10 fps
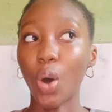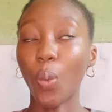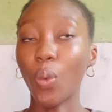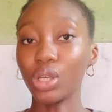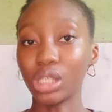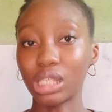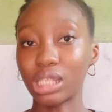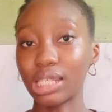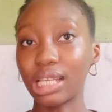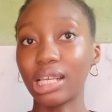
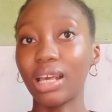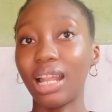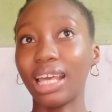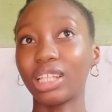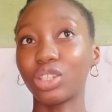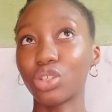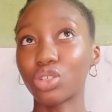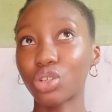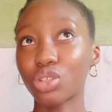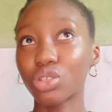was like does
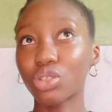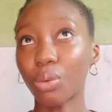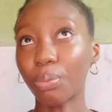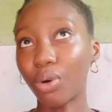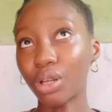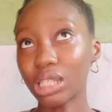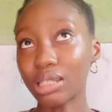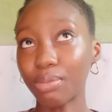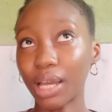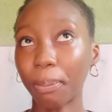not support
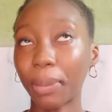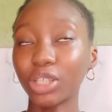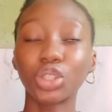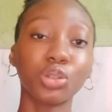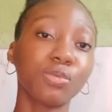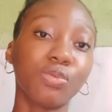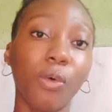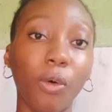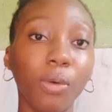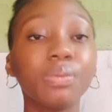my passion
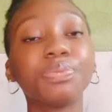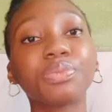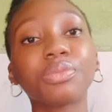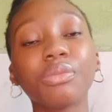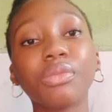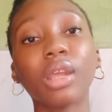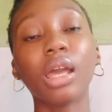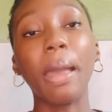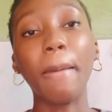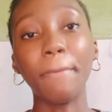for
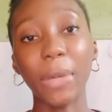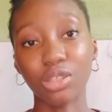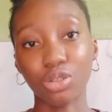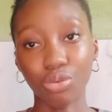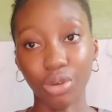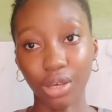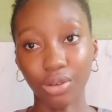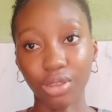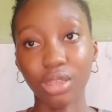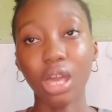mental
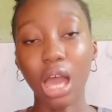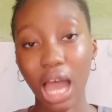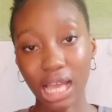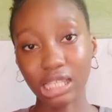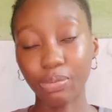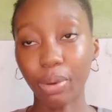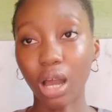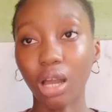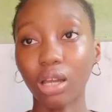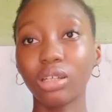health. As
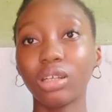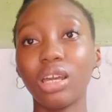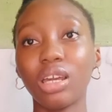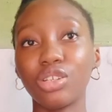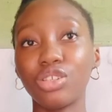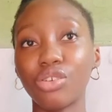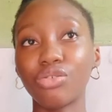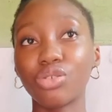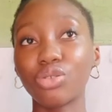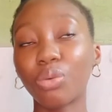far there
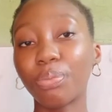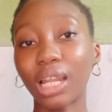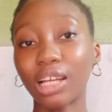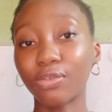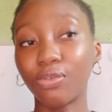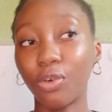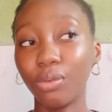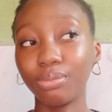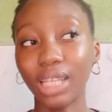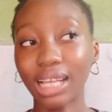is no
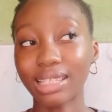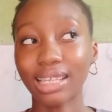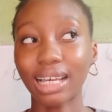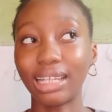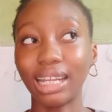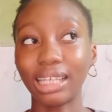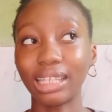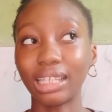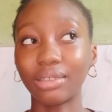platform that can like